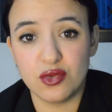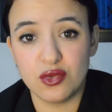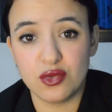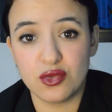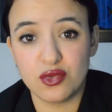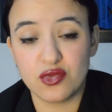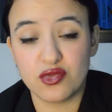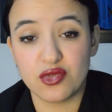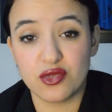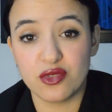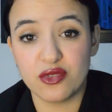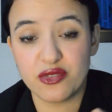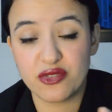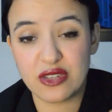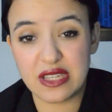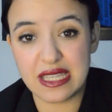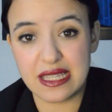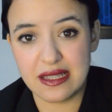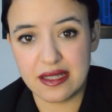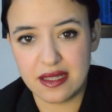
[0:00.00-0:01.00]

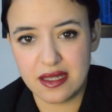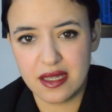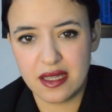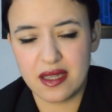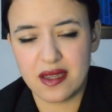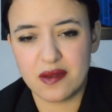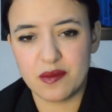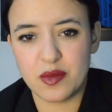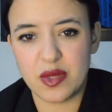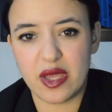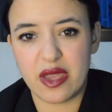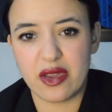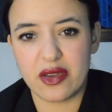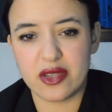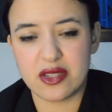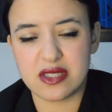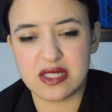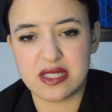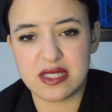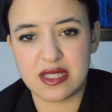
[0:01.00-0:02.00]
fulfill,
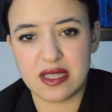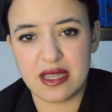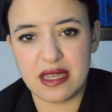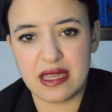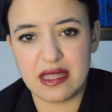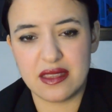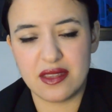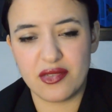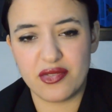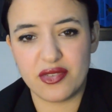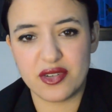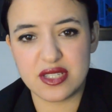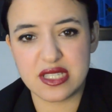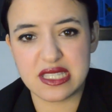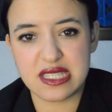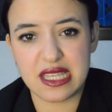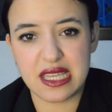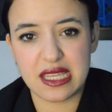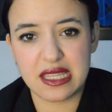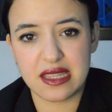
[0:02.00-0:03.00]
because the first
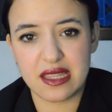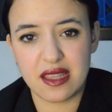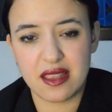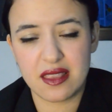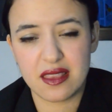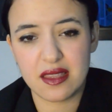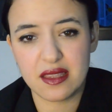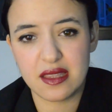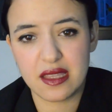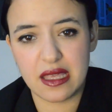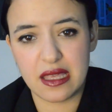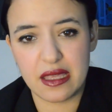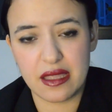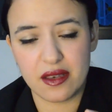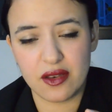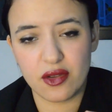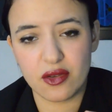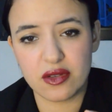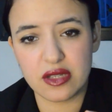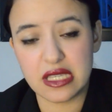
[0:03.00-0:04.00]
thing that
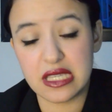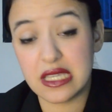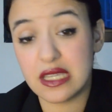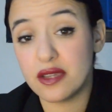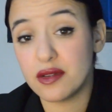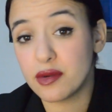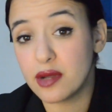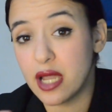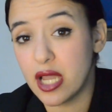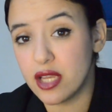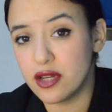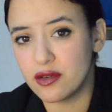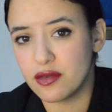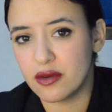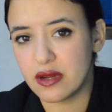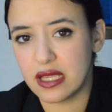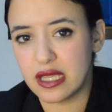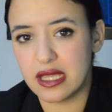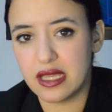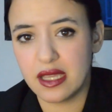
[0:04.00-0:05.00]
non-EU
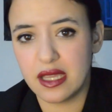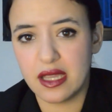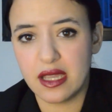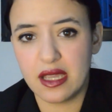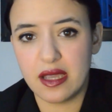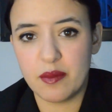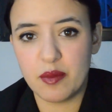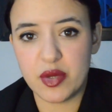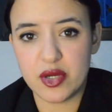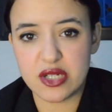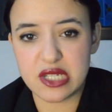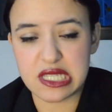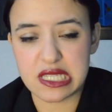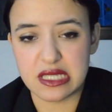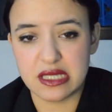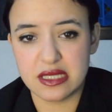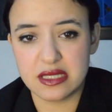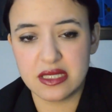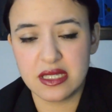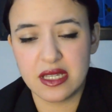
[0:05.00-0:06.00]
country
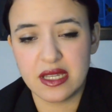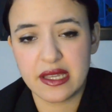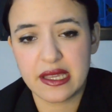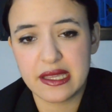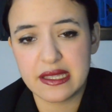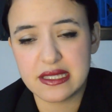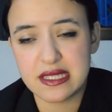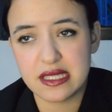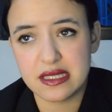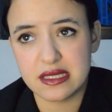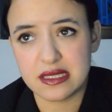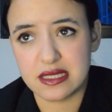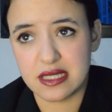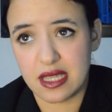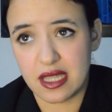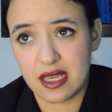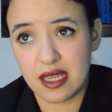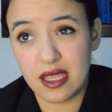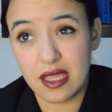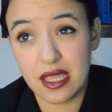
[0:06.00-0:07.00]

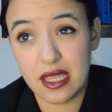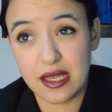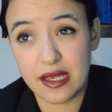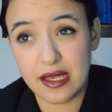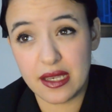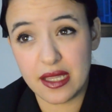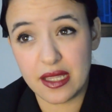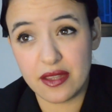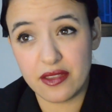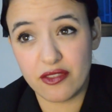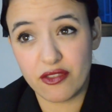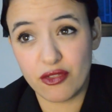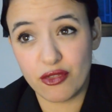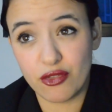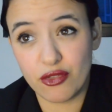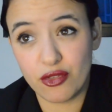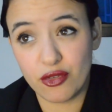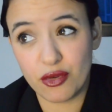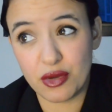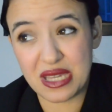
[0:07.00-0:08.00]
citizen need to
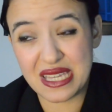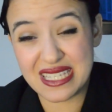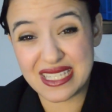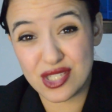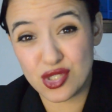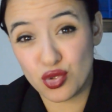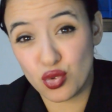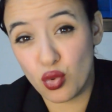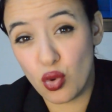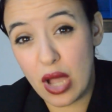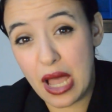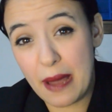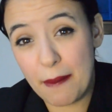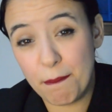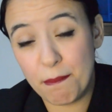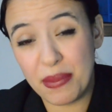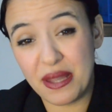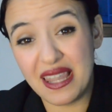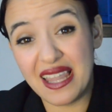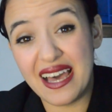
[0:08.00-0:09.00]
do is to
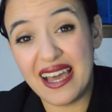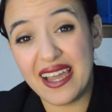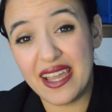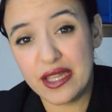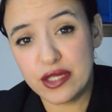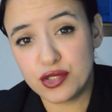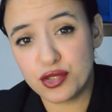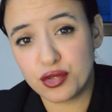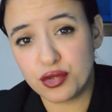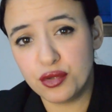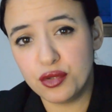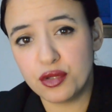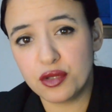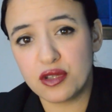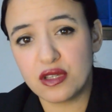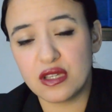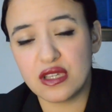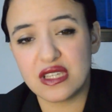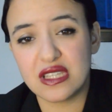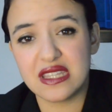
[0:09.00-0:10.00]
apply through
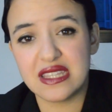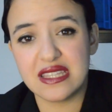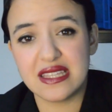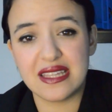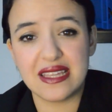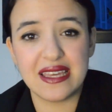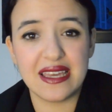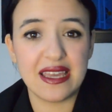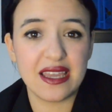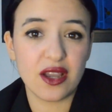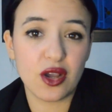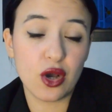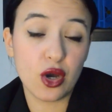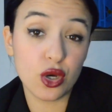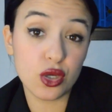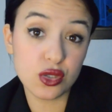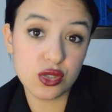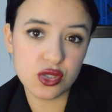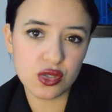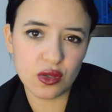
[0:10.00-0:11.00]
the
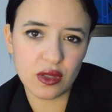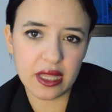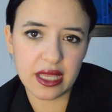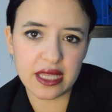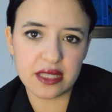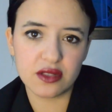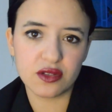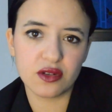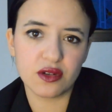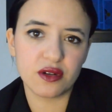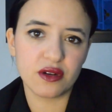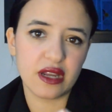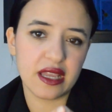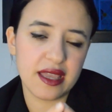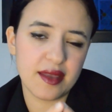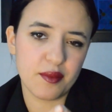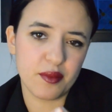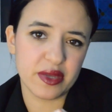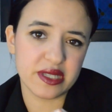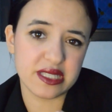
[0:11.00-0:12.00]
consulate or
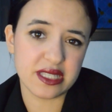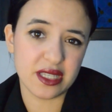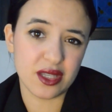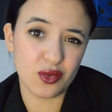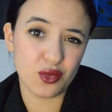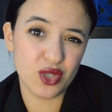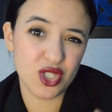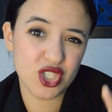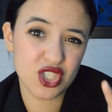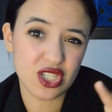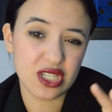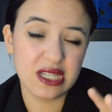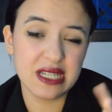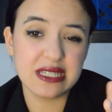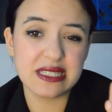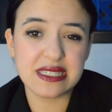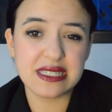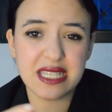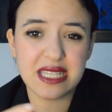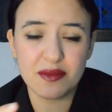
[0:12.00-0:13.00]
embassy, which
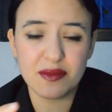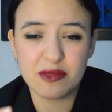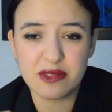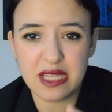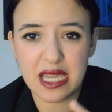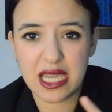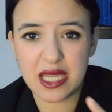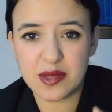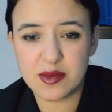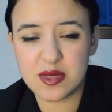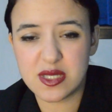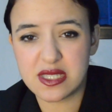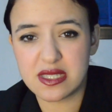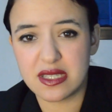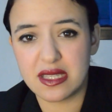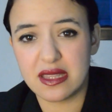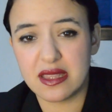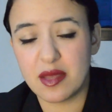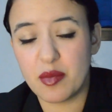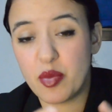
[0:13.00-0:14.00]
sometimes
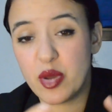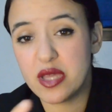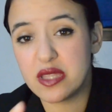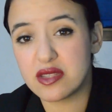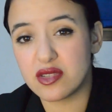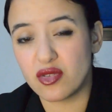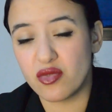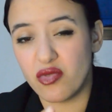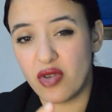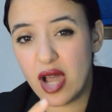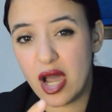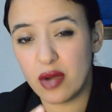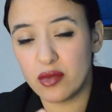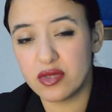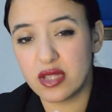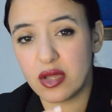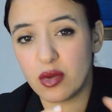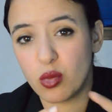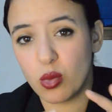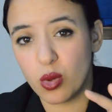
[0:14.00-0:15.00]
it depends of how
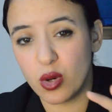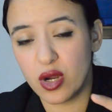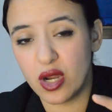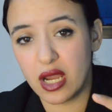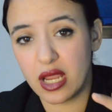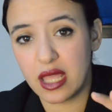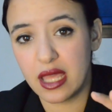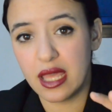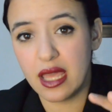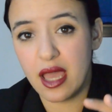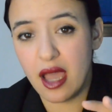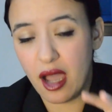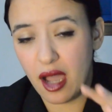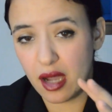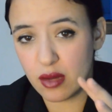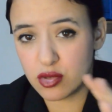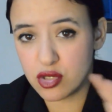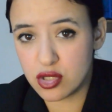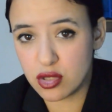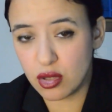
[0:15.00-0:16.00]
they work,
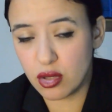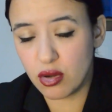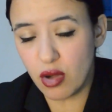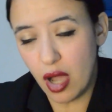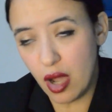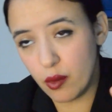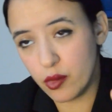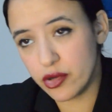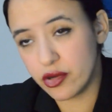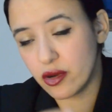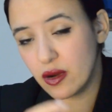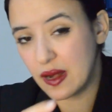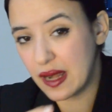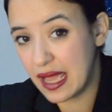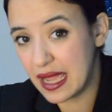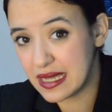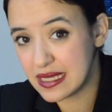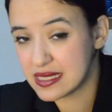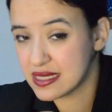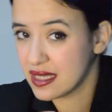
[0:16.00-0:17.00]
how slow, how
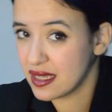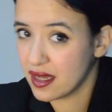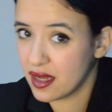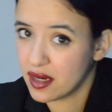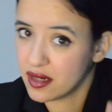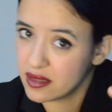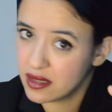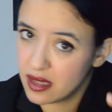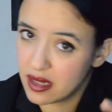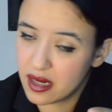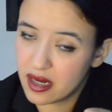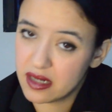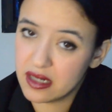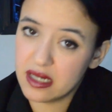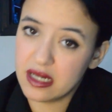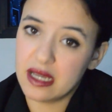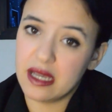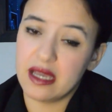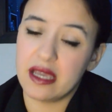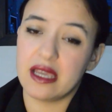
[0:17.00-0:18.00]
organized they are there.
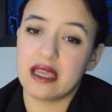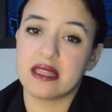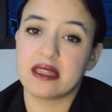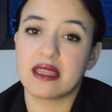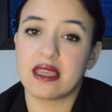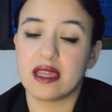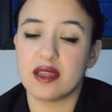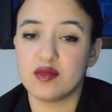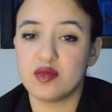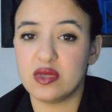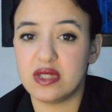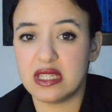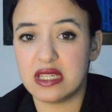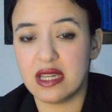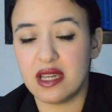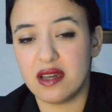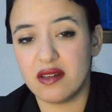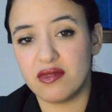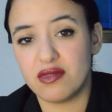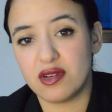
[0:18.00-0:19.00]
It can be
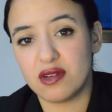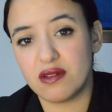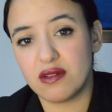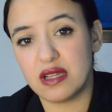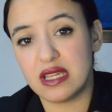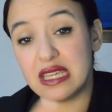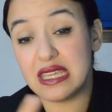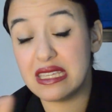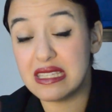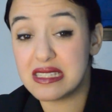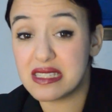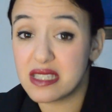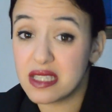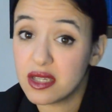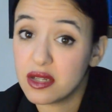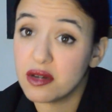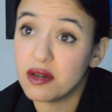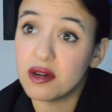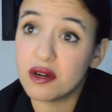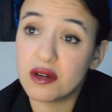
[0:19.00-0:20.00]
a very
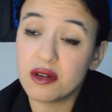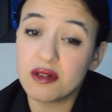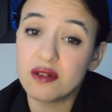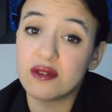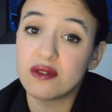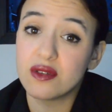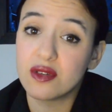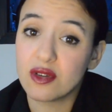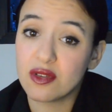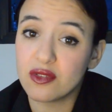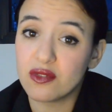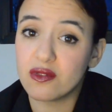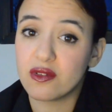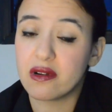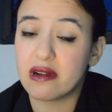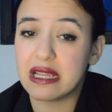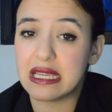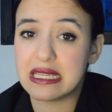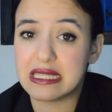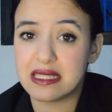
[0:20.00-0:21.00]
easy or not
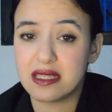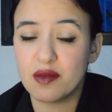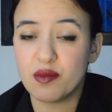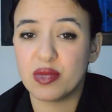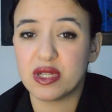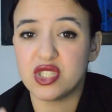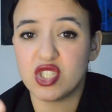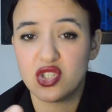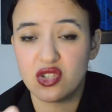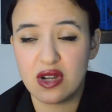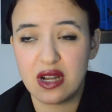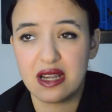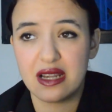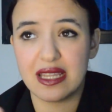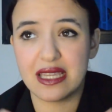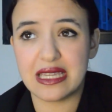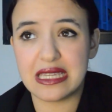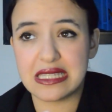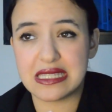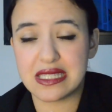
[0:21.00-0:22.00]
very easy, but
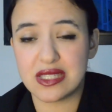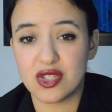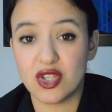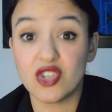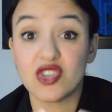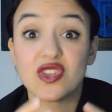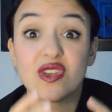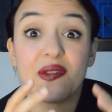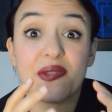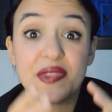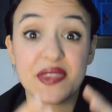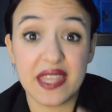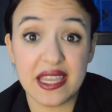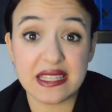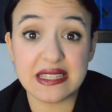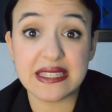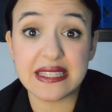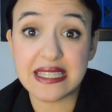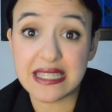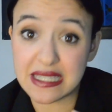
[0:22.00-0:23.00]
generally it's not
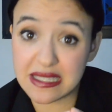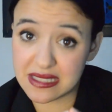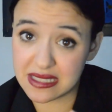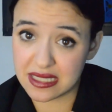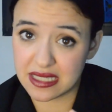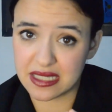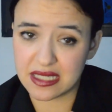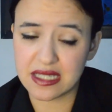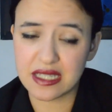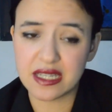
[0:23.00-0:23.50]
that easy.